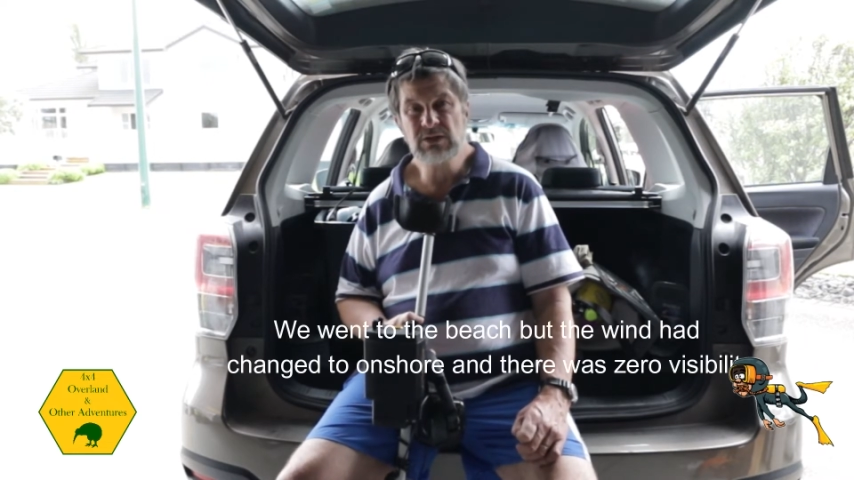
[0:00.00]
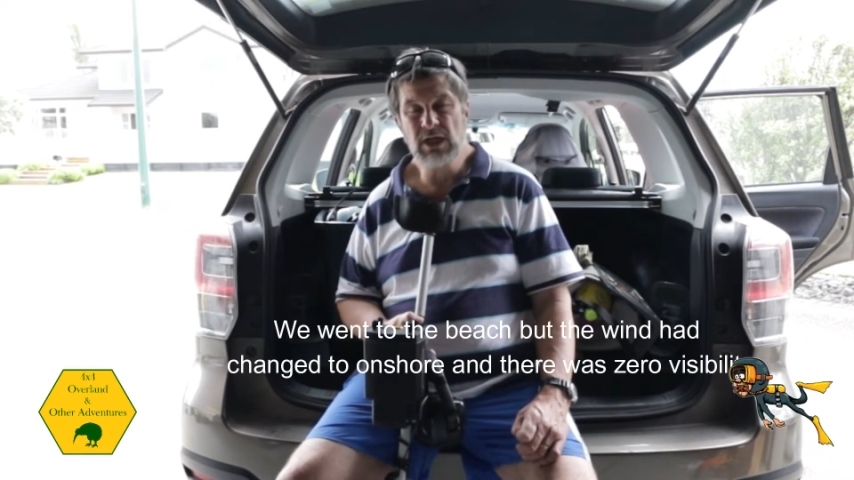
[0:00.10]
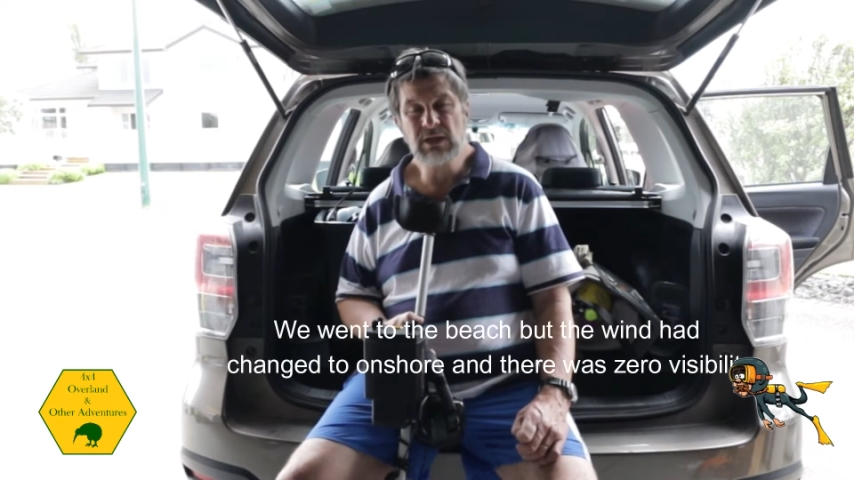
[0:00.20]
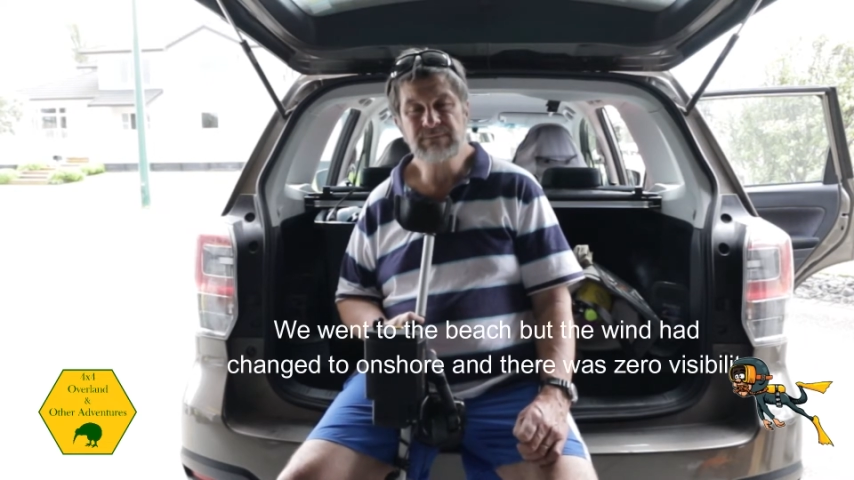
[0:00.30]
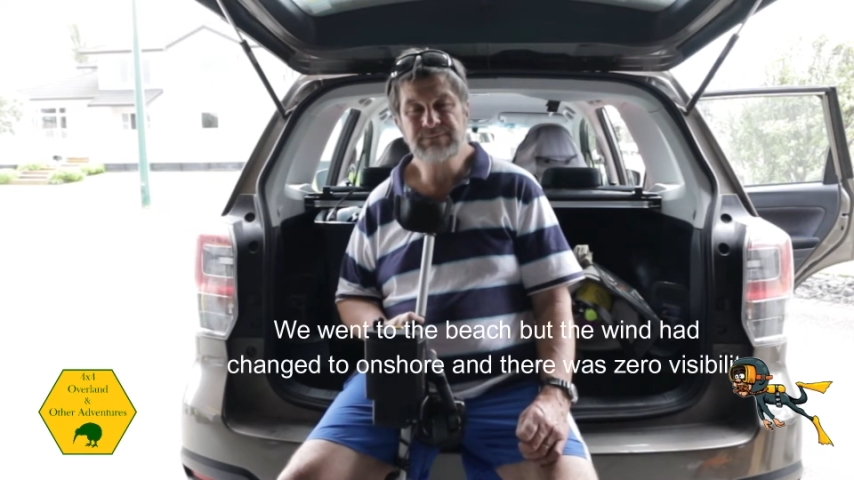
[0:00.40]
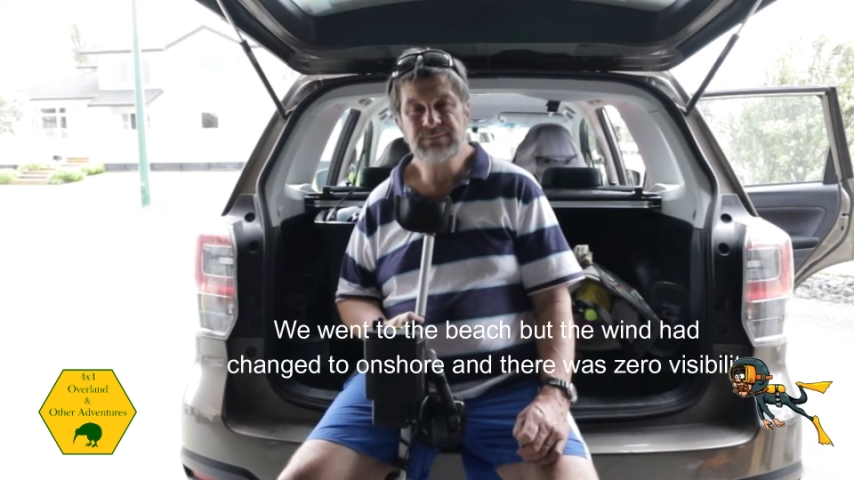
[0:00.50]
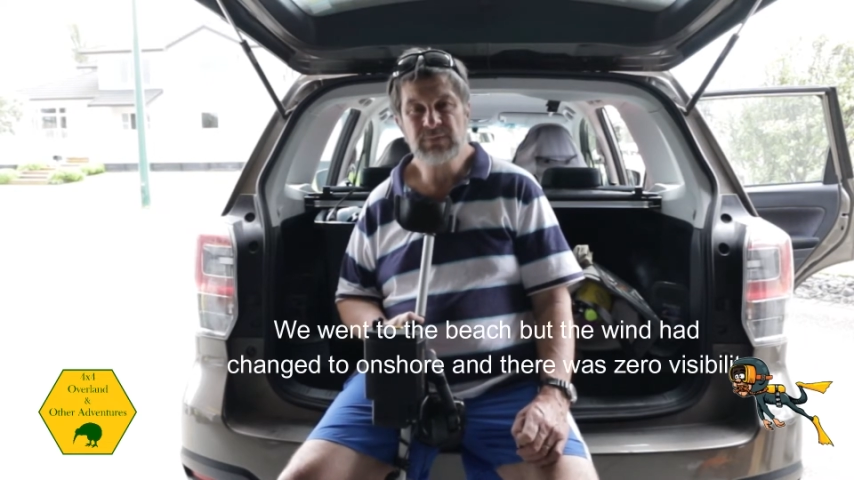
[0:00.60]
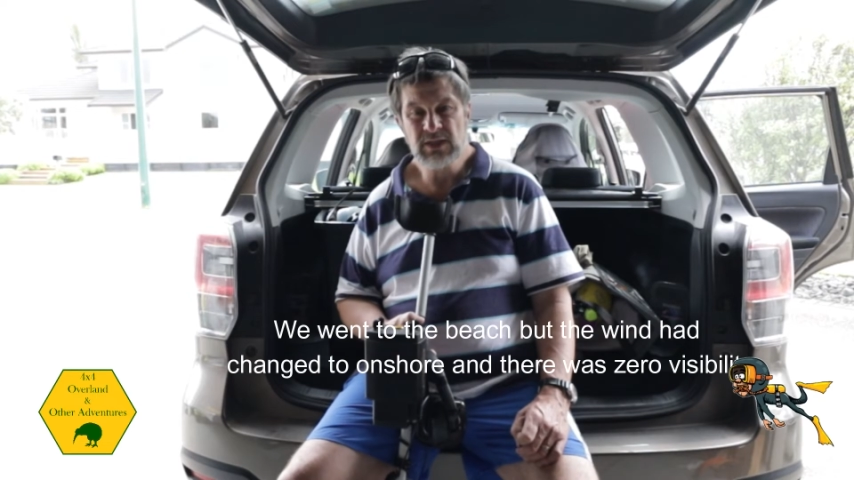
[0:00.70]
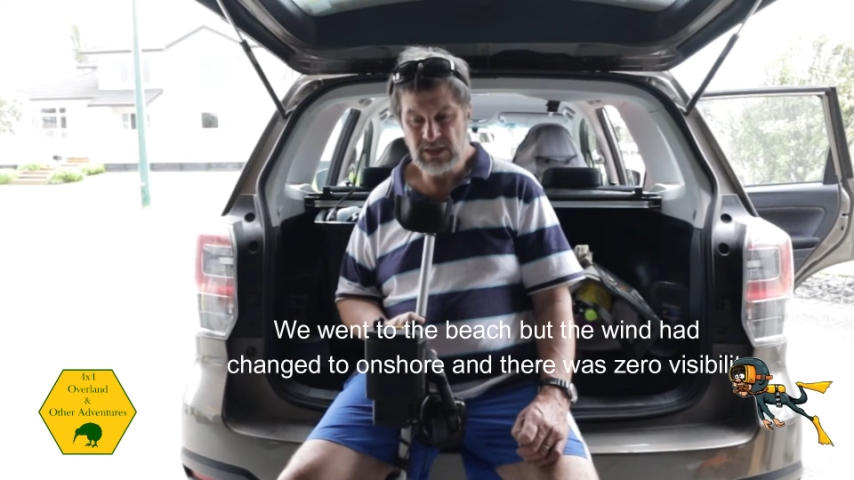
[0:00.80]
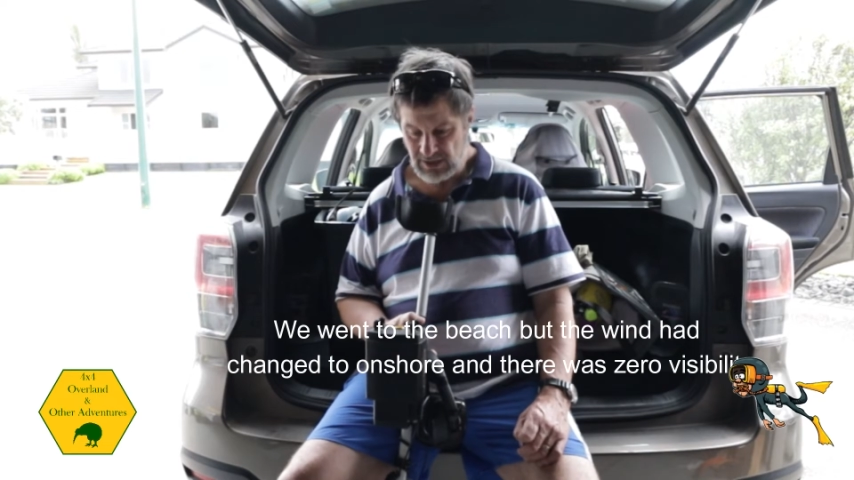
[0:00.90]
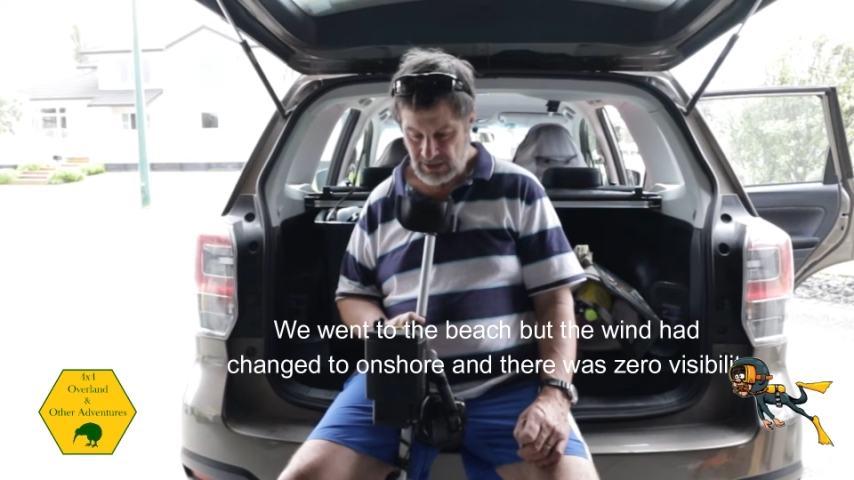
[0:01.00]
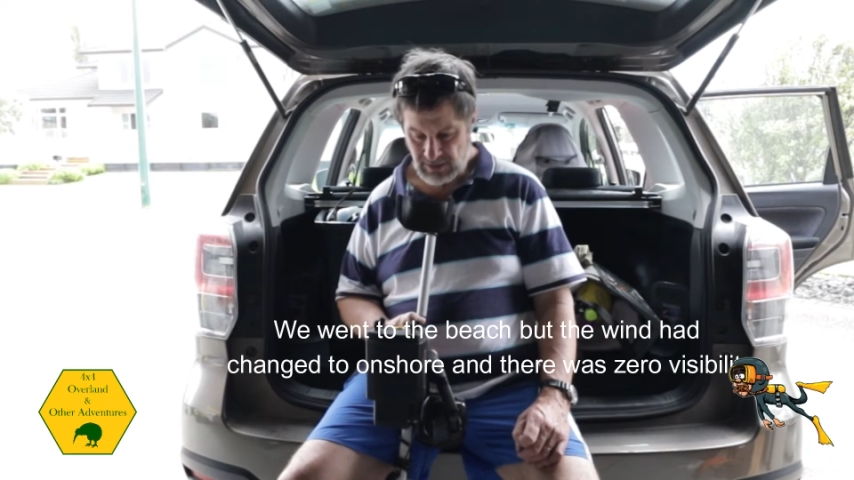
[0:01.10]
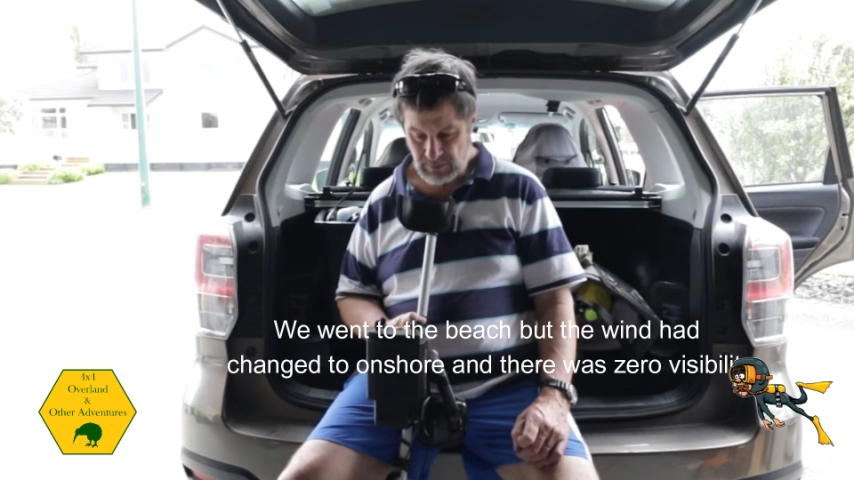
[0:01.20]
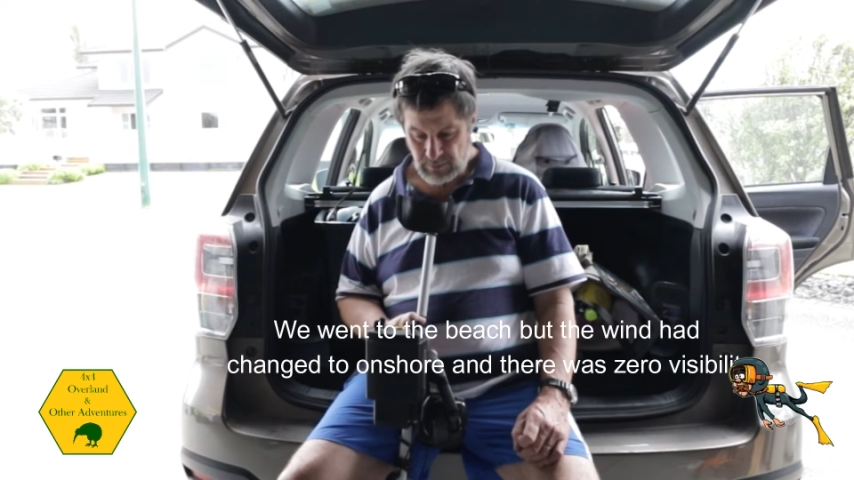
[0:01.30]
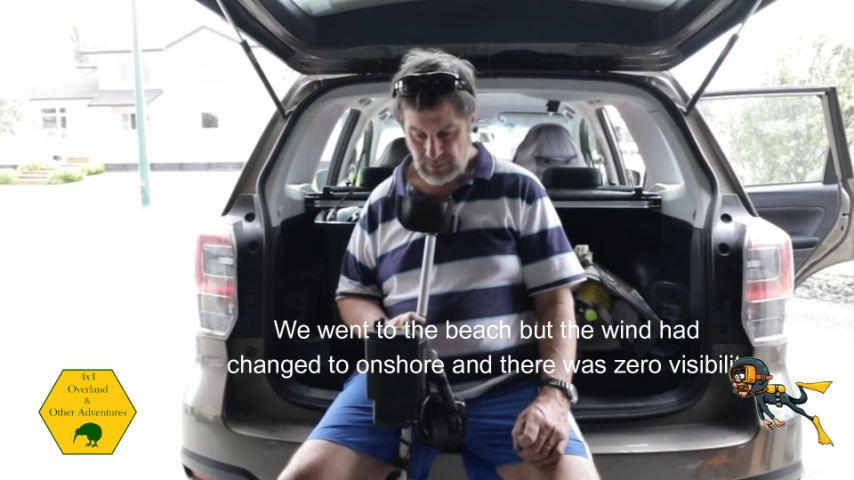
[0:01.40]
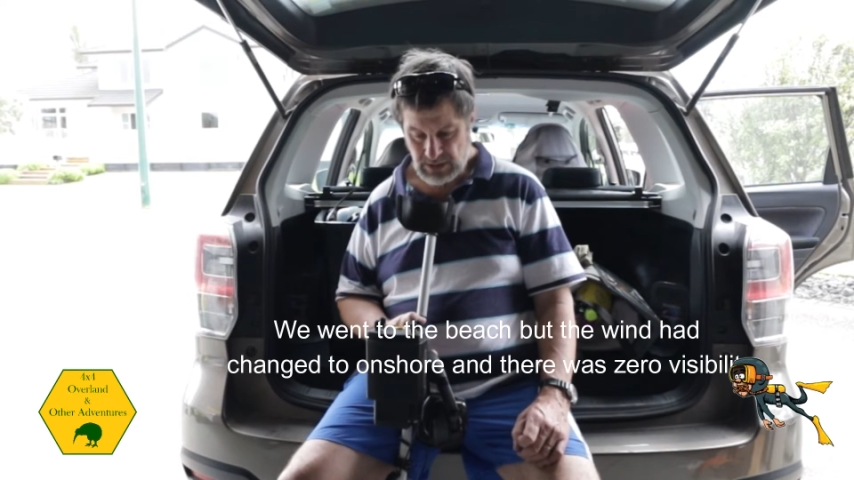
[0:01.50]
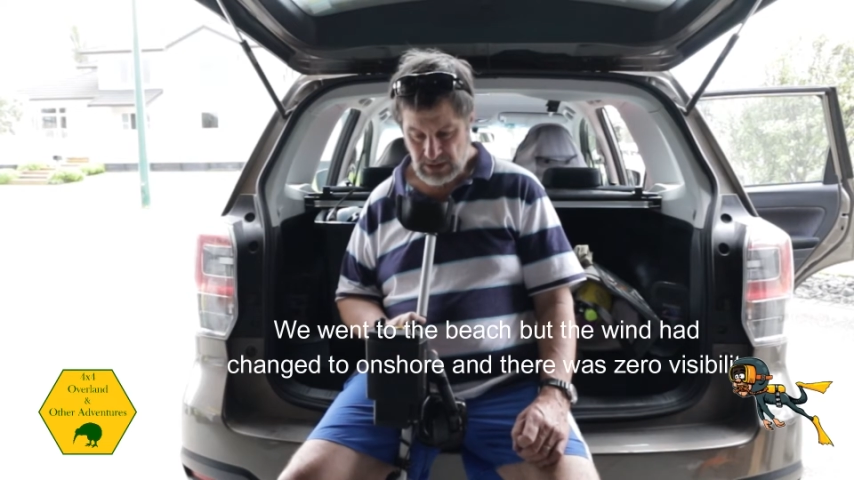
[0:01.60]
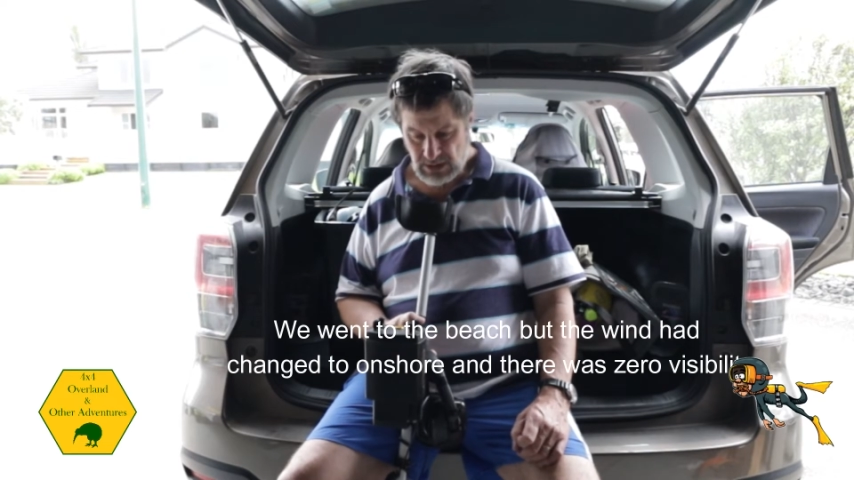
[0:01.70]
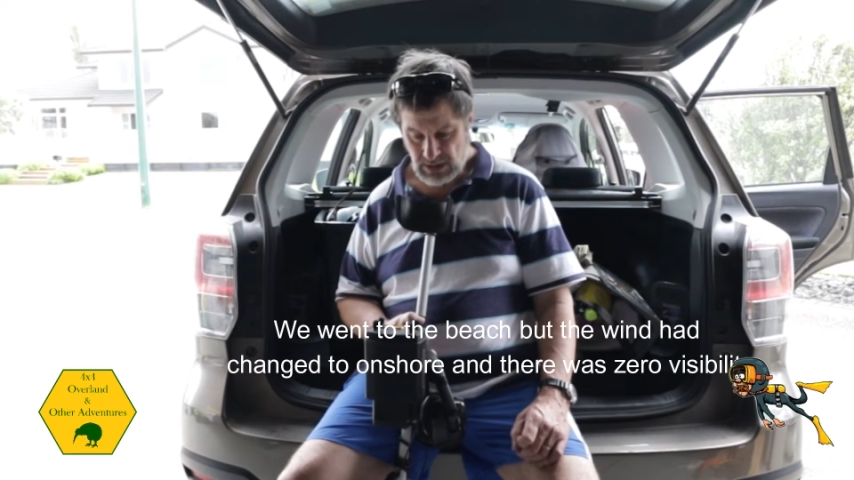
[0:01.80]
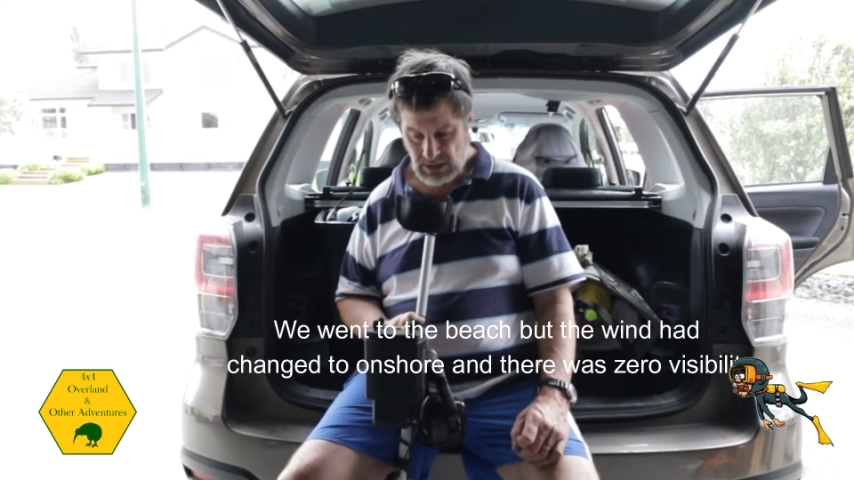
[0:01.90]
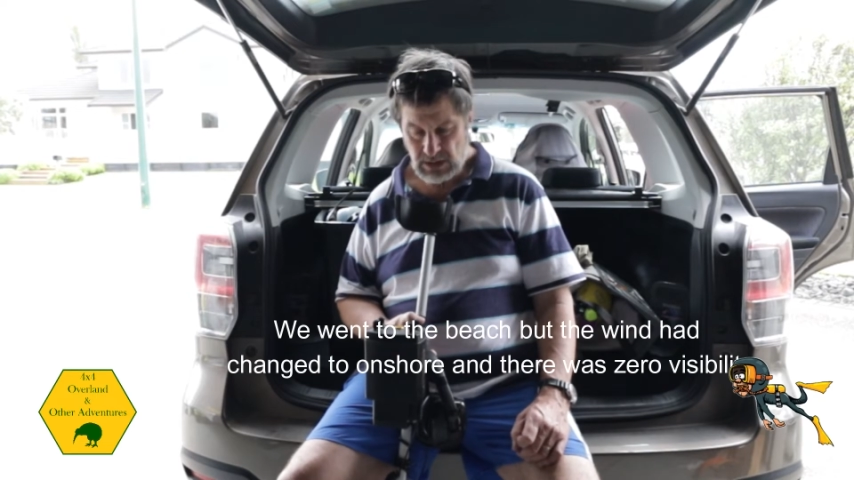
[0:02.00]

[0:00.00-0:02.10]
today, but